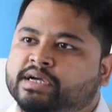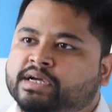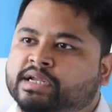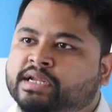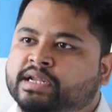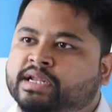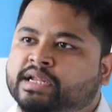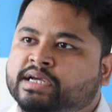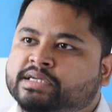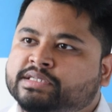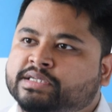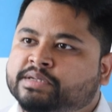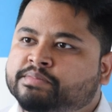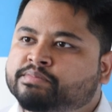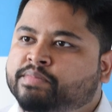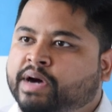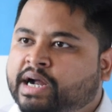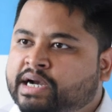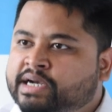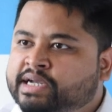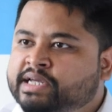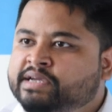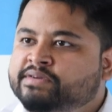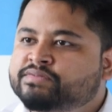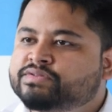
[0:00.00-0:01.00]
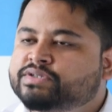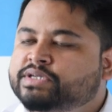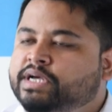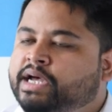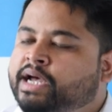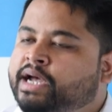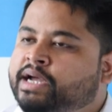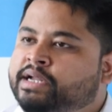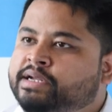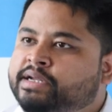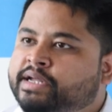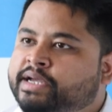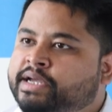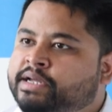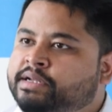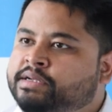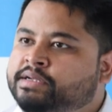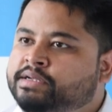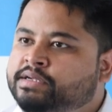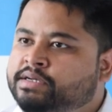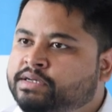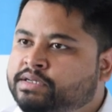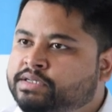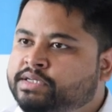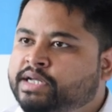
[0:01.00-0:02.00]
clinics in Maldives and
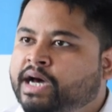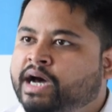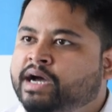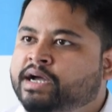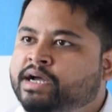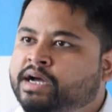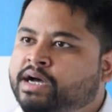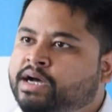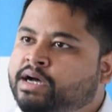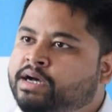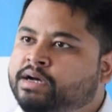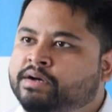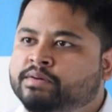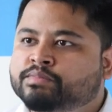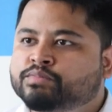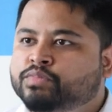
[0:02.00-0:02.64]
in Dhaka